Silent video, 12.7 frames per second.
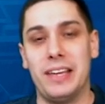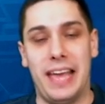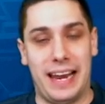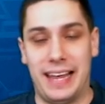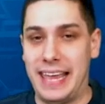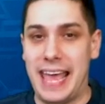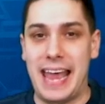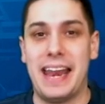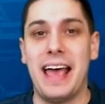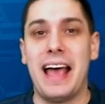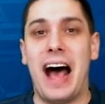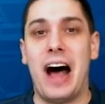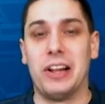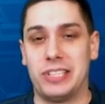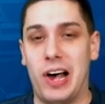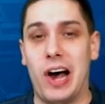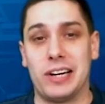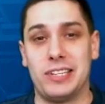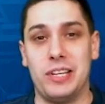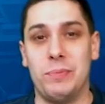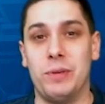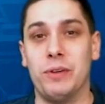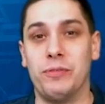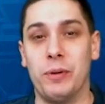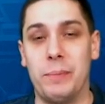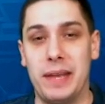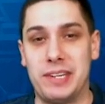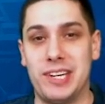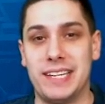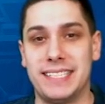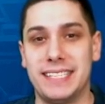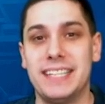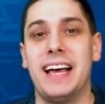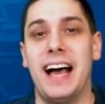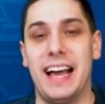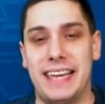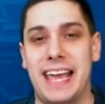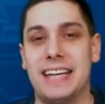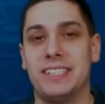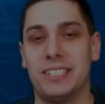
And again, I'll talk to you beautiful bitches again